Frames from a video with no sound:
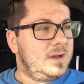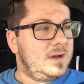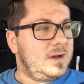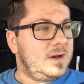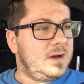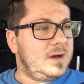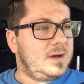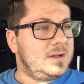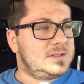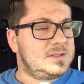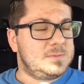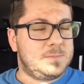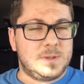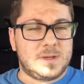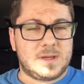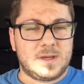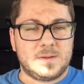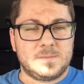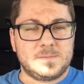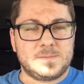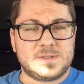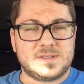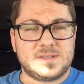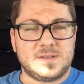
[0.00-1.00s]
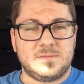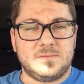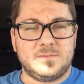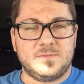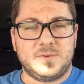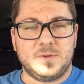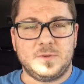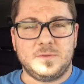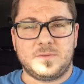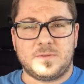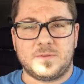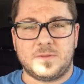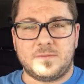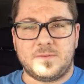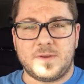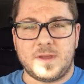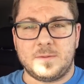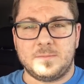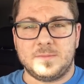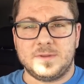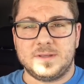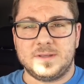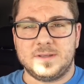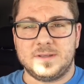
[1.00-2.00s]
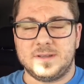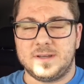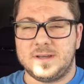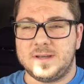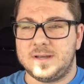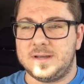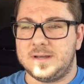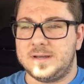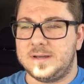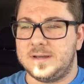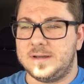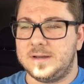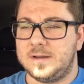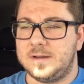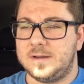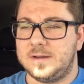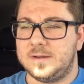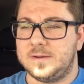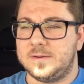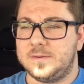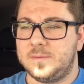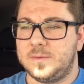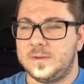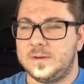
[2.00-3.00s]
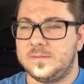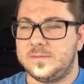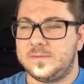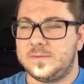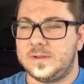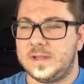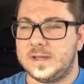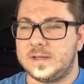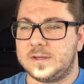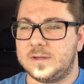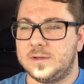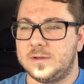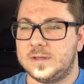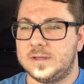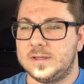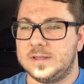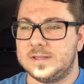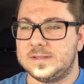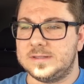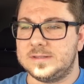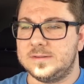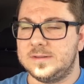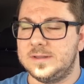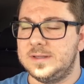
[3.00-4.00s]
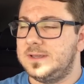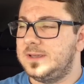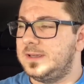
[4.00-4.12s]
to pick up some food for the family. We didn't feel like cooking,